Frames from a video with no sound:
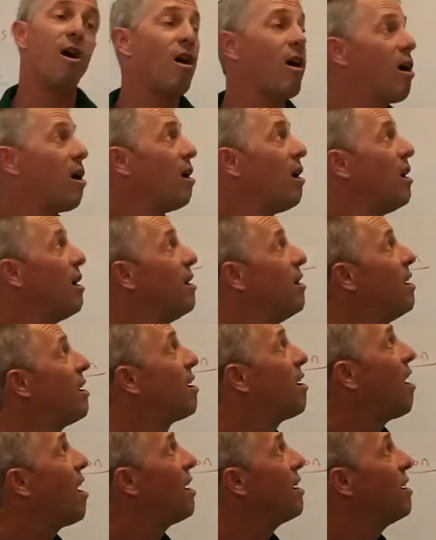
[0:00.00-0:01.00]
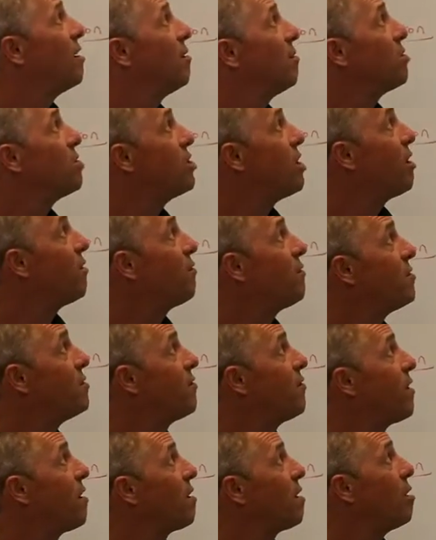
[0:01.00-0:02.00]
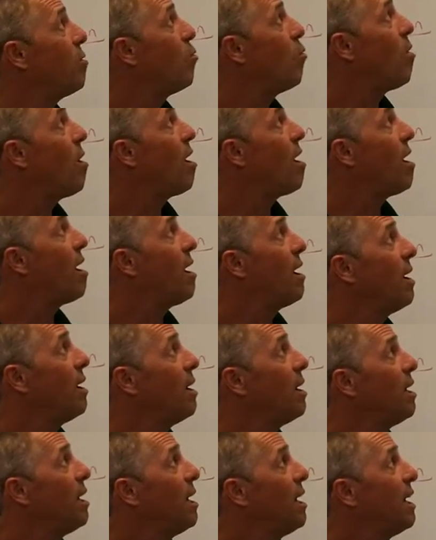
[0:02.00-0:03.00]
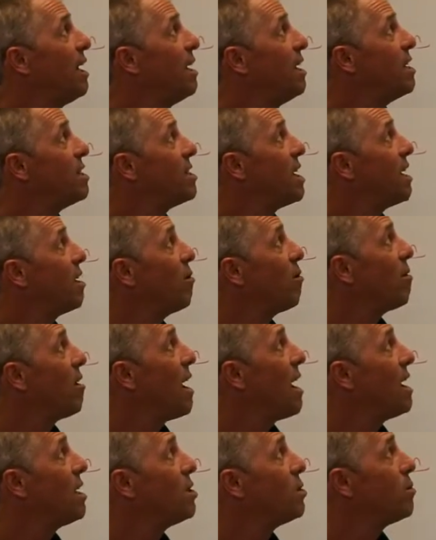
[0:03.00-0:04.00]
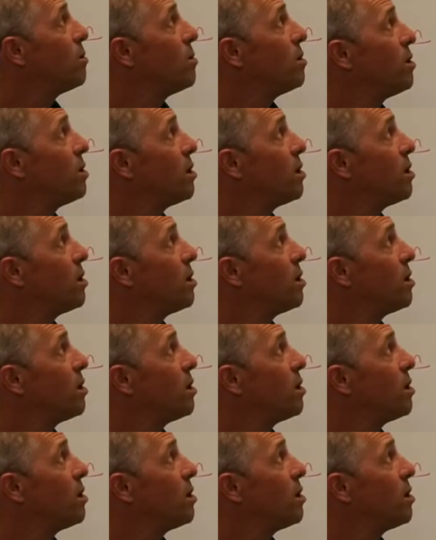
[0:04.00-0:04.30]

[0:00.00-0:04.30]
are, the continental shelf is very wide and it's a gradual